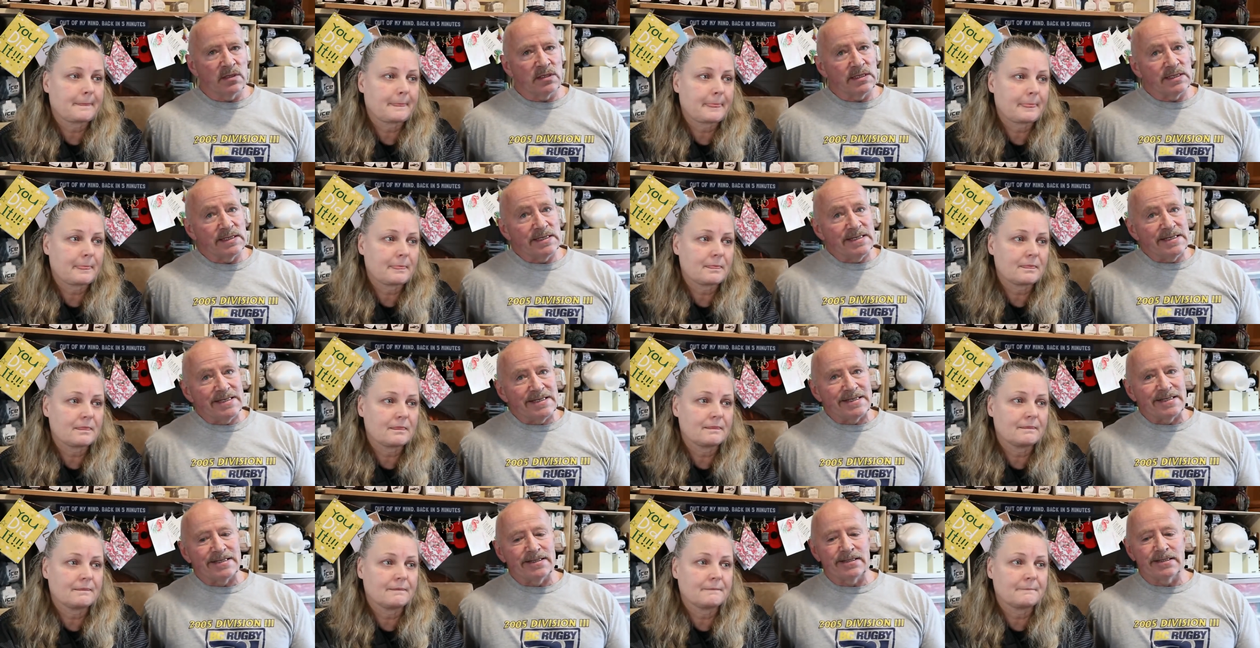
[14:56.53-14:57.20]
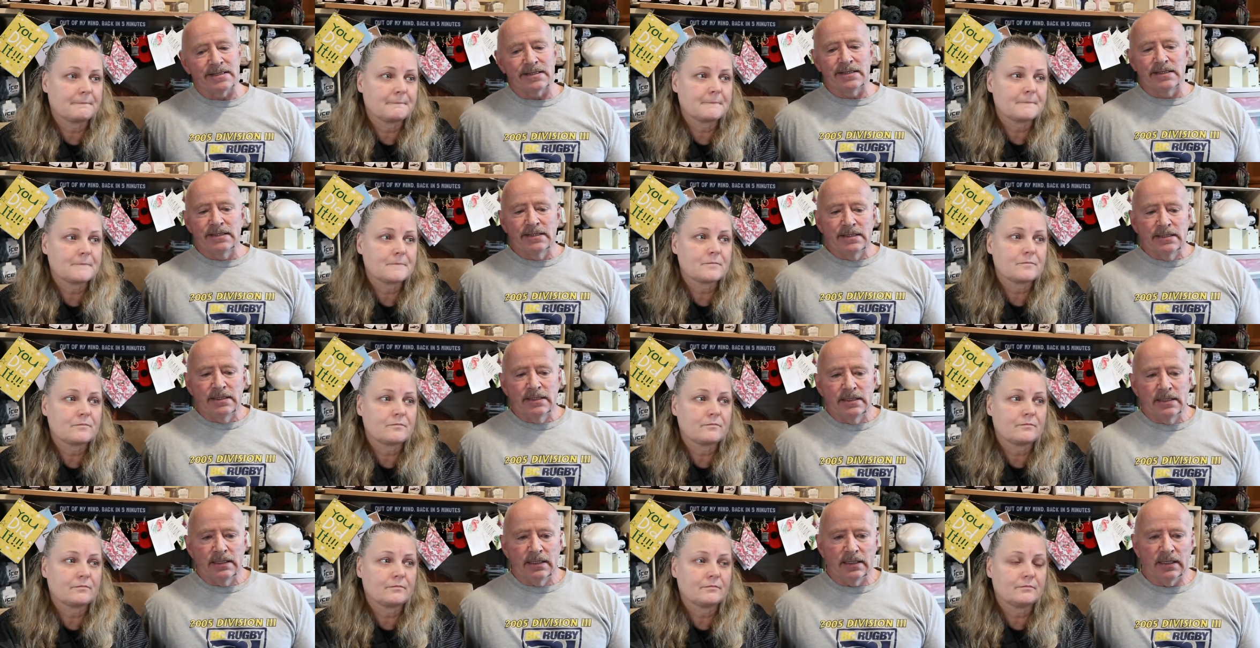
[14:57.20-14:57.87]
Speaker 1: diseases.
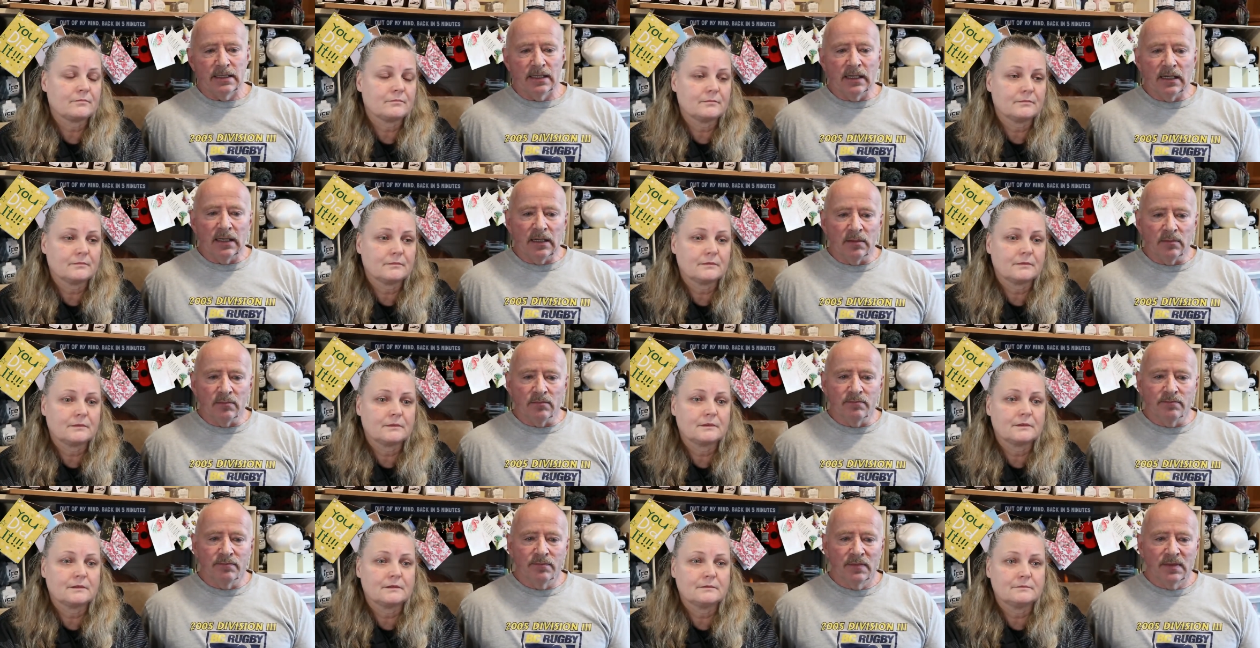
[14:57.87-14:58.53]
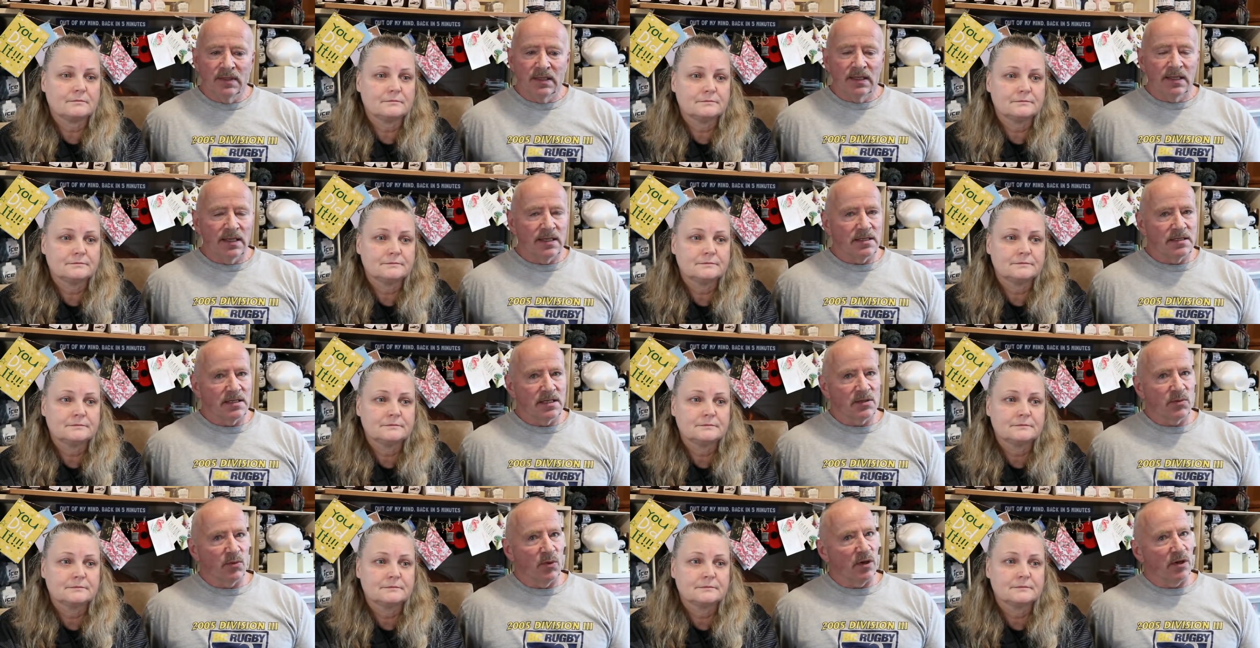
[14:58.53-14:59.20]
Um, It's
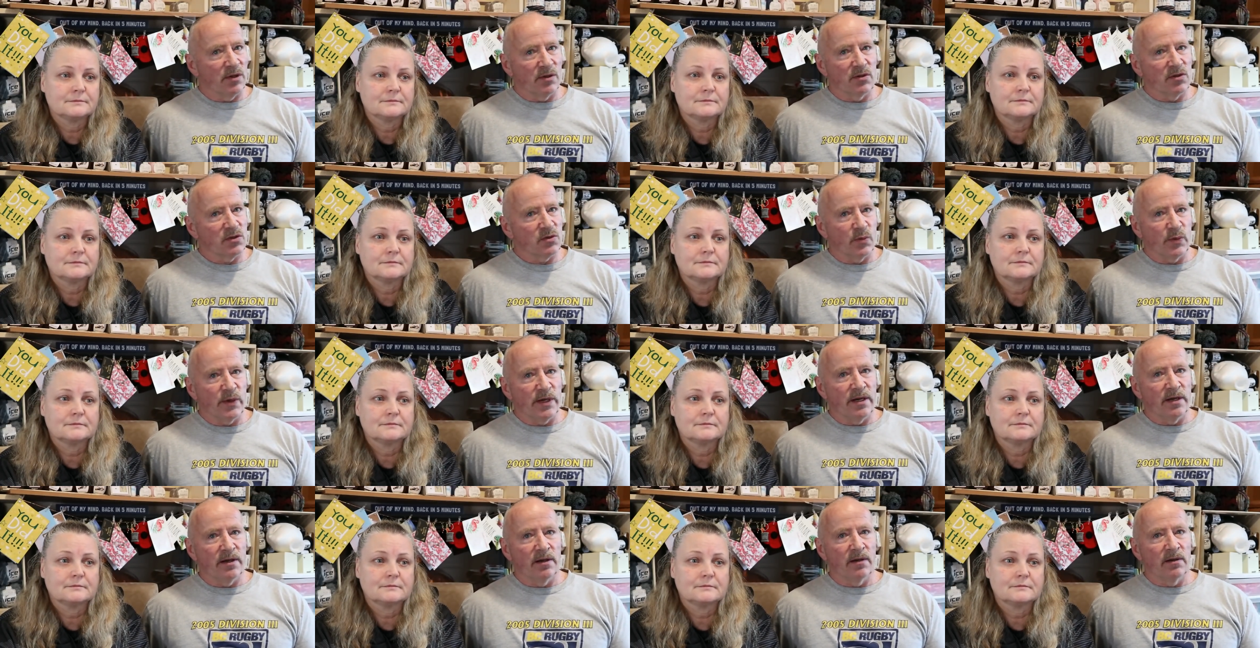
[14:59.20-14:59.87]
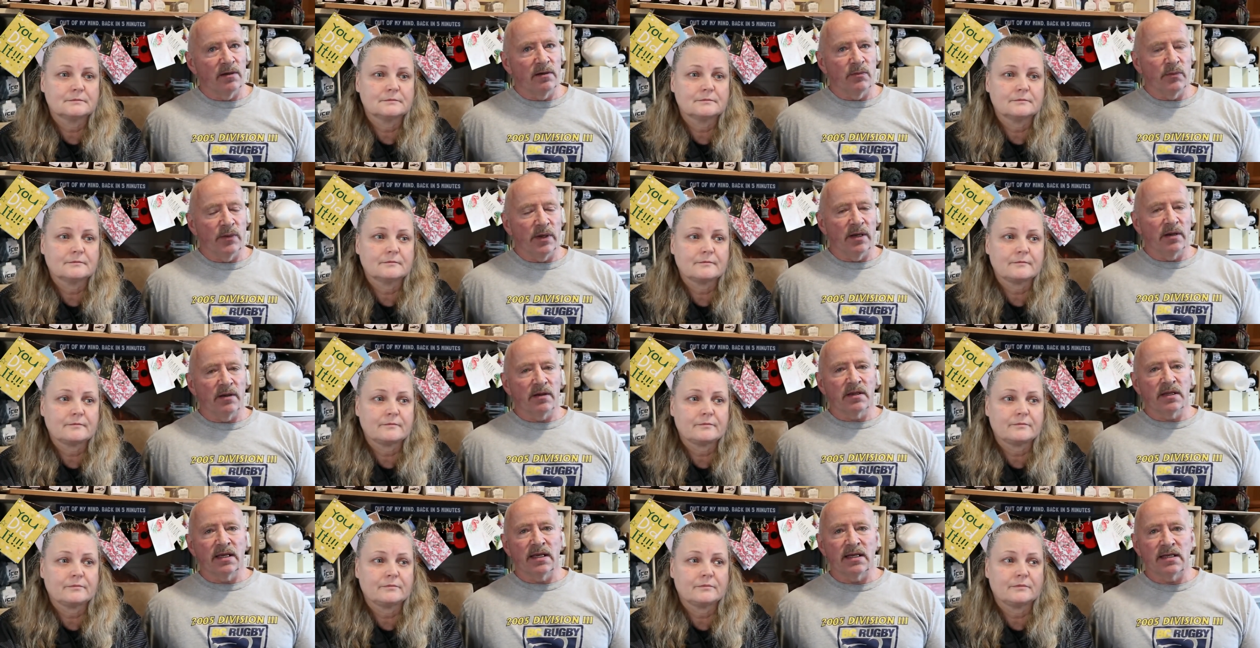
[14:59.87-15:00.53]
just one of those weird,
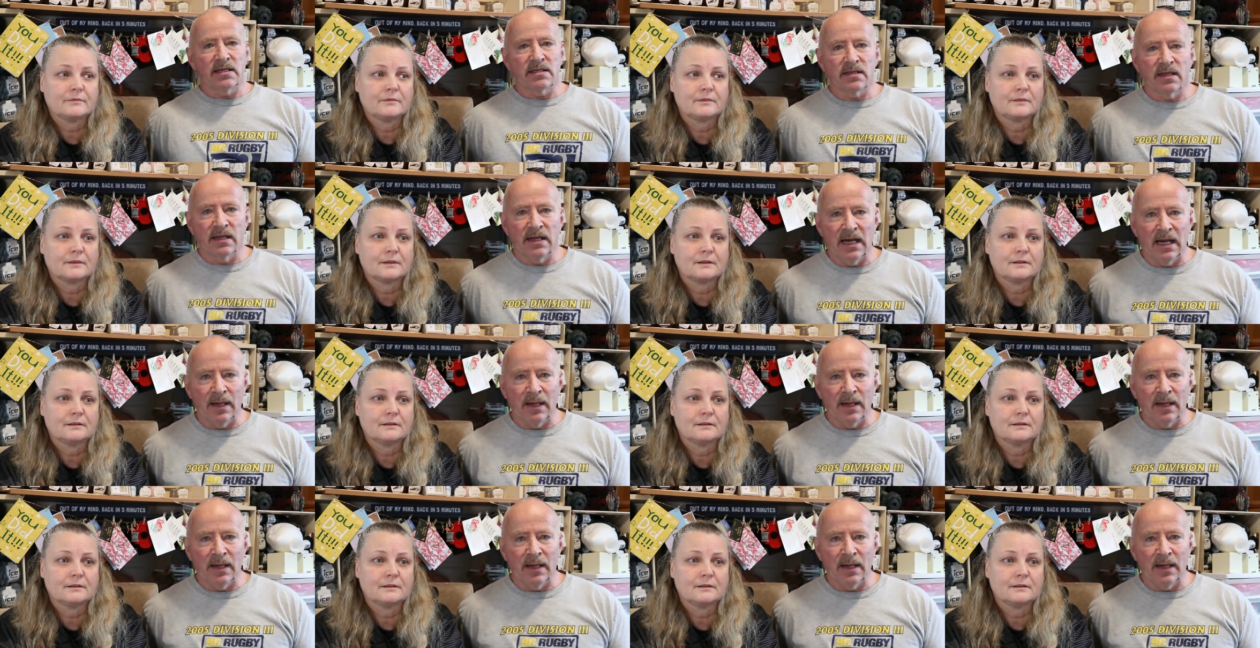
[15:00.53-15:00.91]
weird things that